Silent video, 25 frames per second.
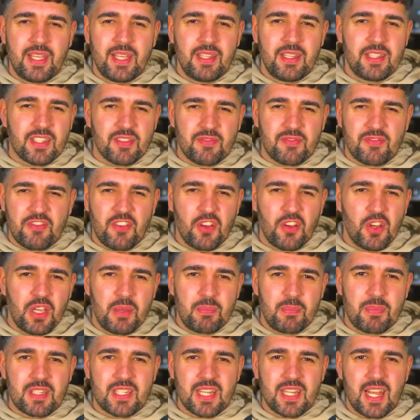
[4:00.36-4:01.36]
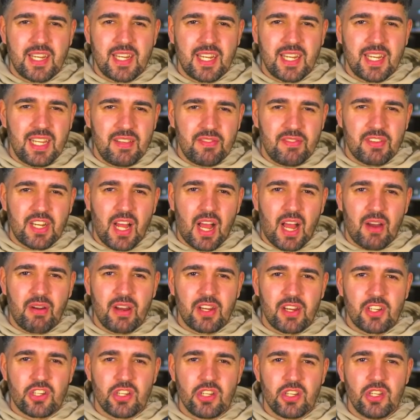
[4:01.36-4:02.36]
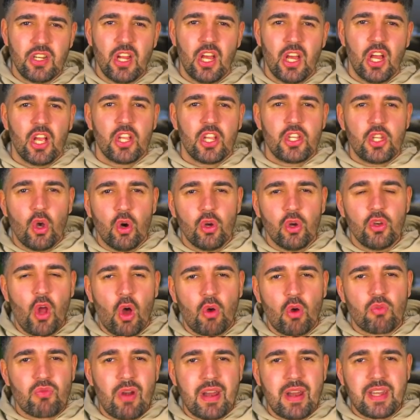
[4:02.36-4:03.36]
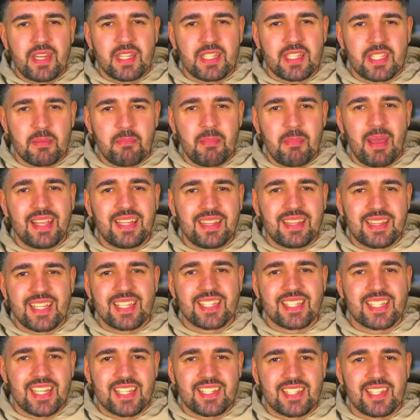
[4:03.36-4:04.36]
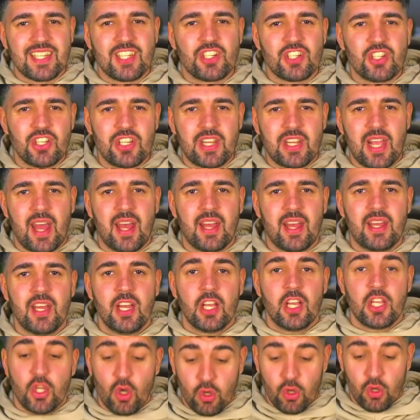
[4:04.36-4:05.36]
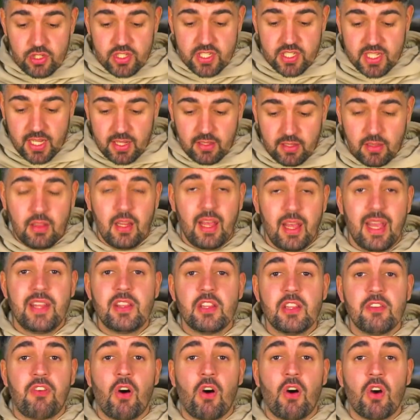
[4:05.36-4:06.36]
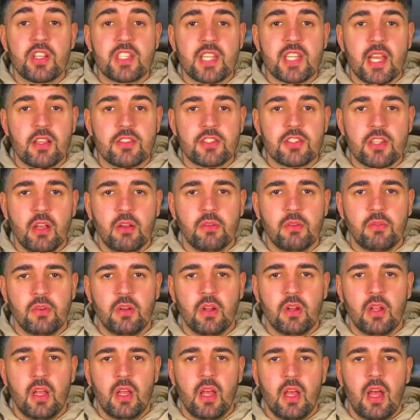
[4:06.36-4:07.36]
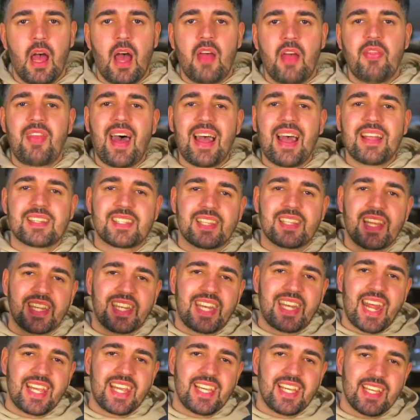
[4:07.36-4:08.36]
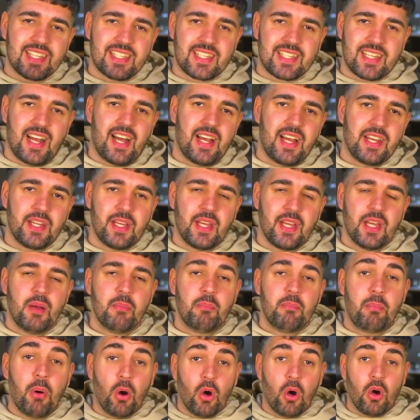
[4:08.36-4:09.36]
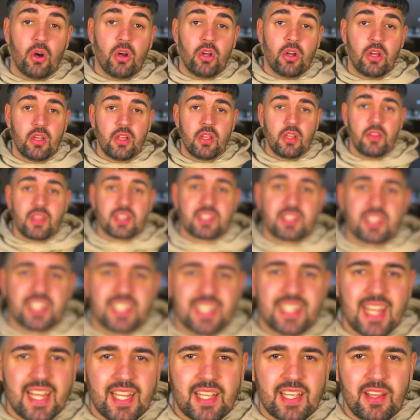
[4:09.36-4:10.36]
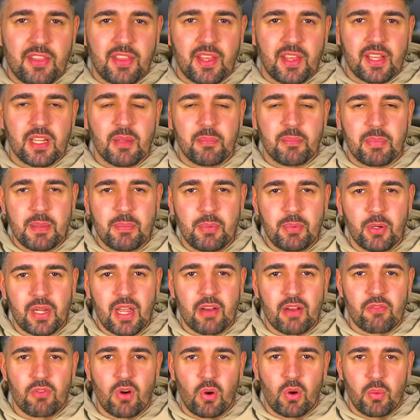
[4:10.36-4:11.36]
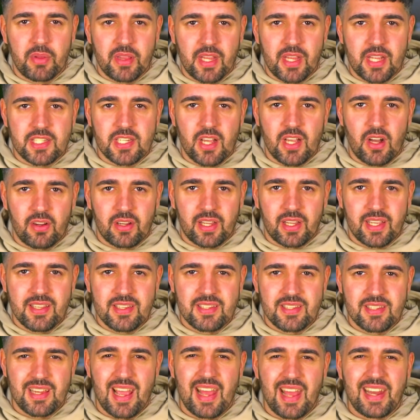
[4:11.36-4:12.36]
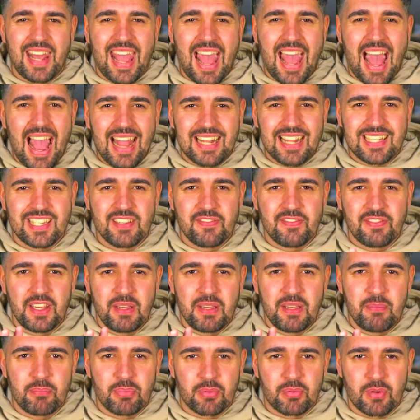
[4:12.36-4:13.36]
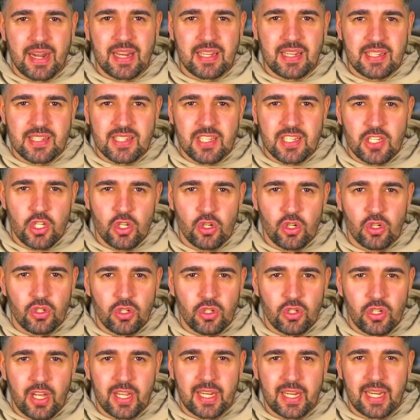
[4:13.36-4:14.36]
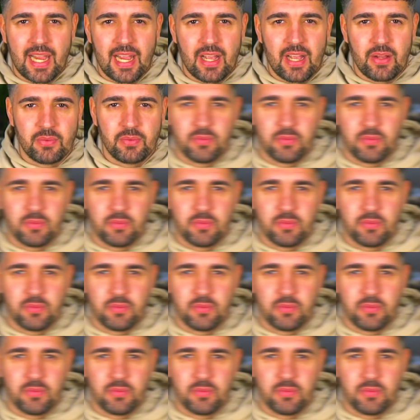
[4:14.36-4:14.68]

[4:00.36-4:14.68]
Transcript: to 30% in either direction, you're not ready to make this decision yet. You're still in the volatile zone. And that's the data side. But there's a second thing that people get wrong with their targets, and it actively breaks your account.